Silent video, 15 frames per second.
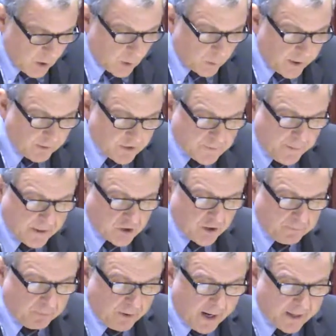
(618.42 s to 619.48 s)
We are
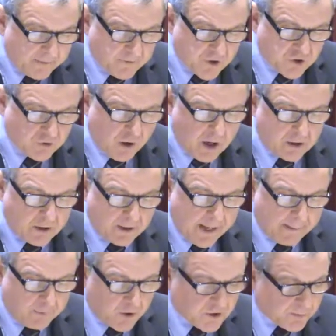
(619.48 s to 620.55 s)
especially proud of the strong
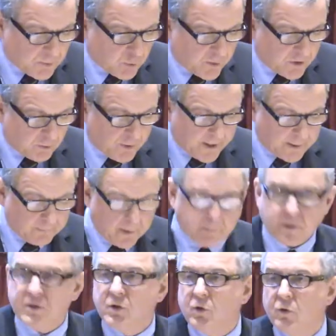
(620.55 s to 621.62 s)
collaboration between the Reading
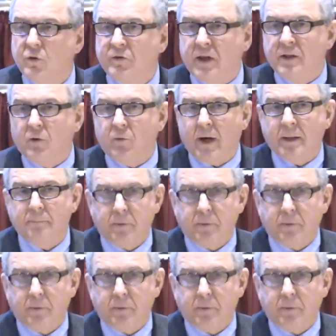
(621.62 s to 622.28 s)
Public Schools and the Reading